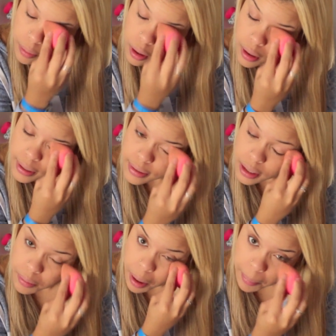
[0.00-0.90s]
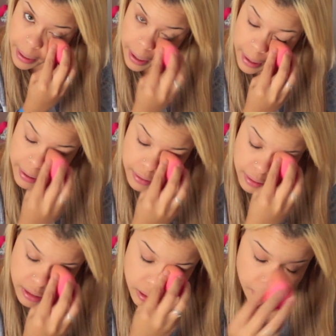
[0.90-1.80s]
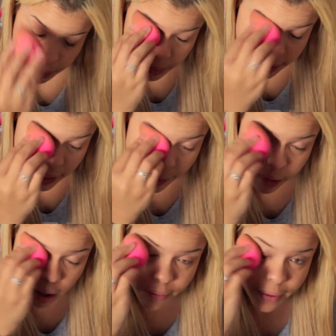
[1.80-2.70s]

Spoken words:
really like to get around my eyes simply because I have a lot of